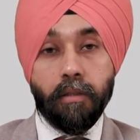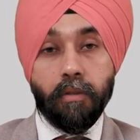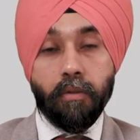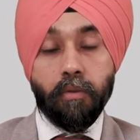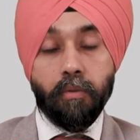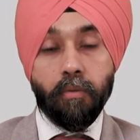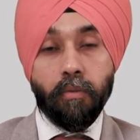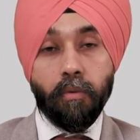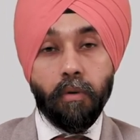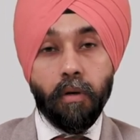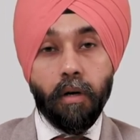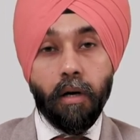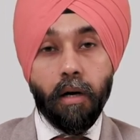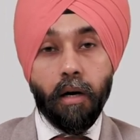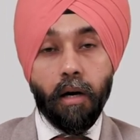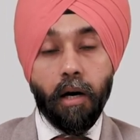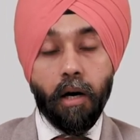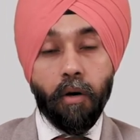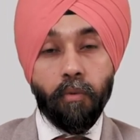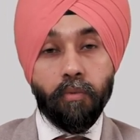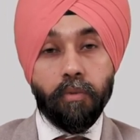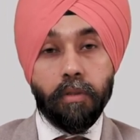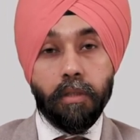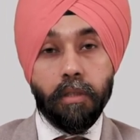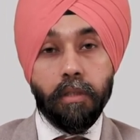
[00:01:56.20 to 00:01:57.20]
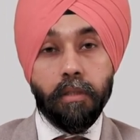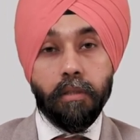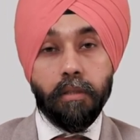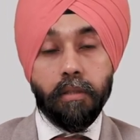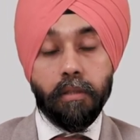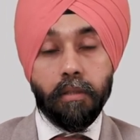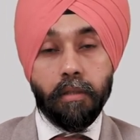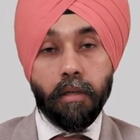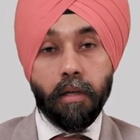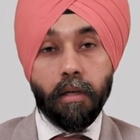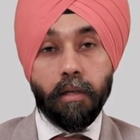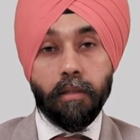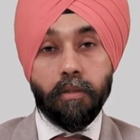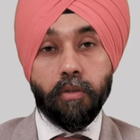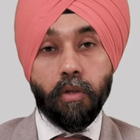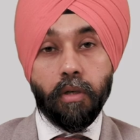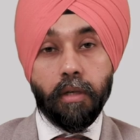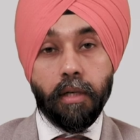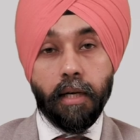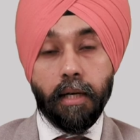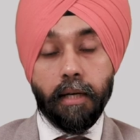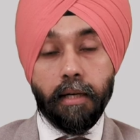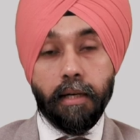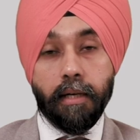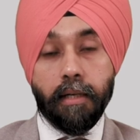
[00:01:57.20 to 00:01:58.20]
So how these drugs or
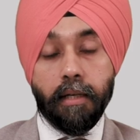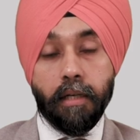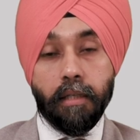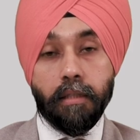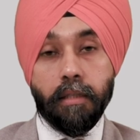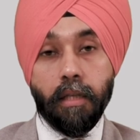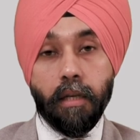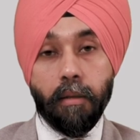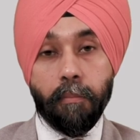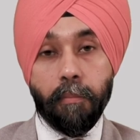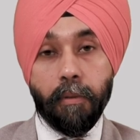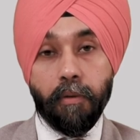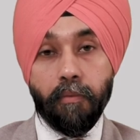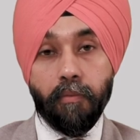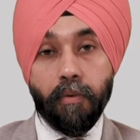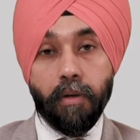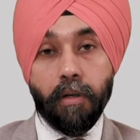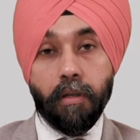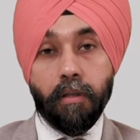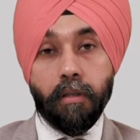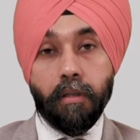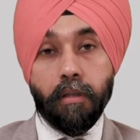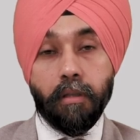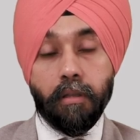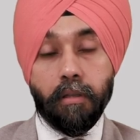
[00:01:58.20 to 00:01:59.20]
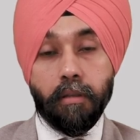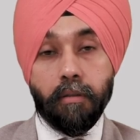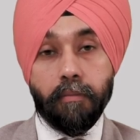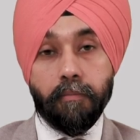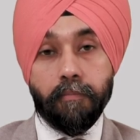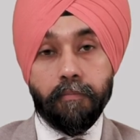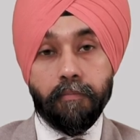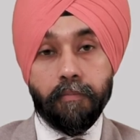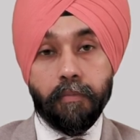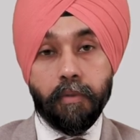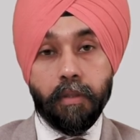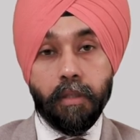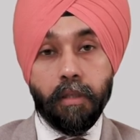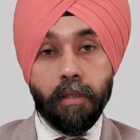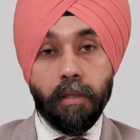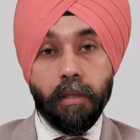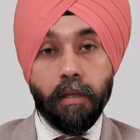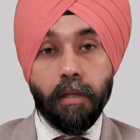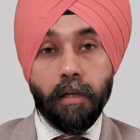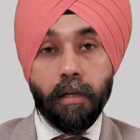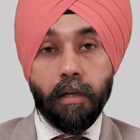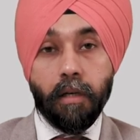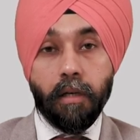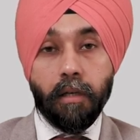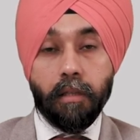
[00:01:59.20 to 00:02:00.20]
targeted therapy works?
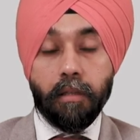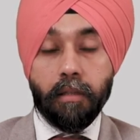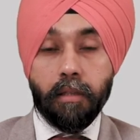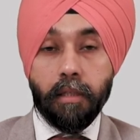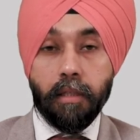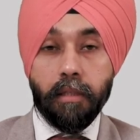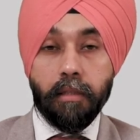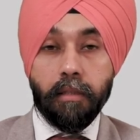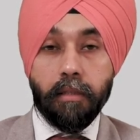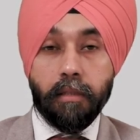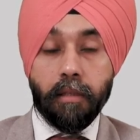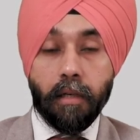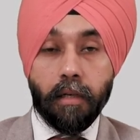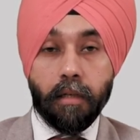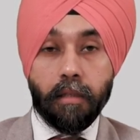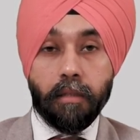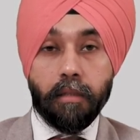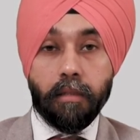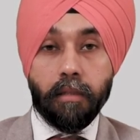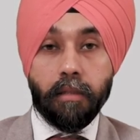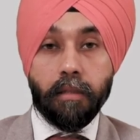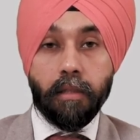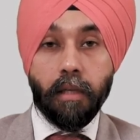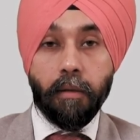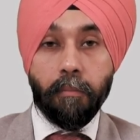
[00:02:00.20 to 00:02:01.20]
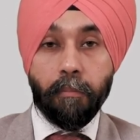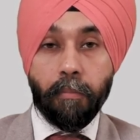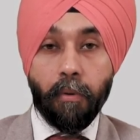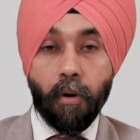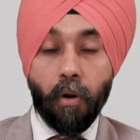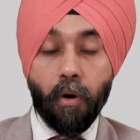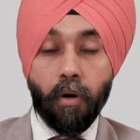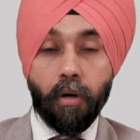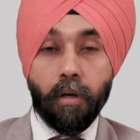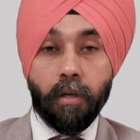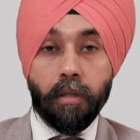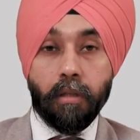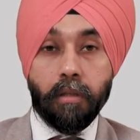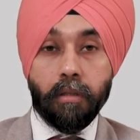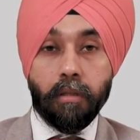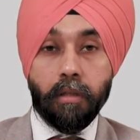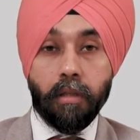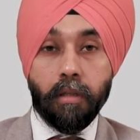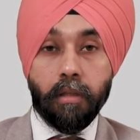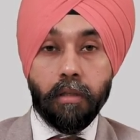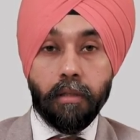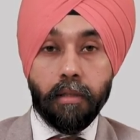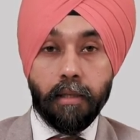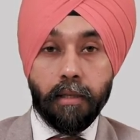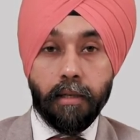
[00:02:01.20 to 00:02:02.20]
These drugs, they block
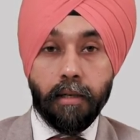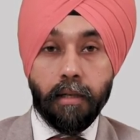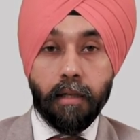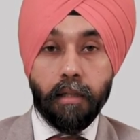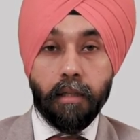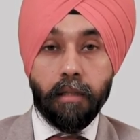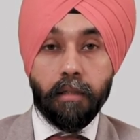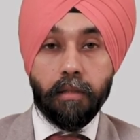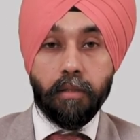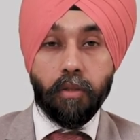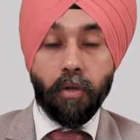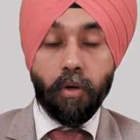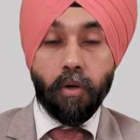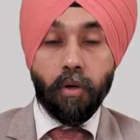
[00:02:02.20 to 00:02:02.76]
the signals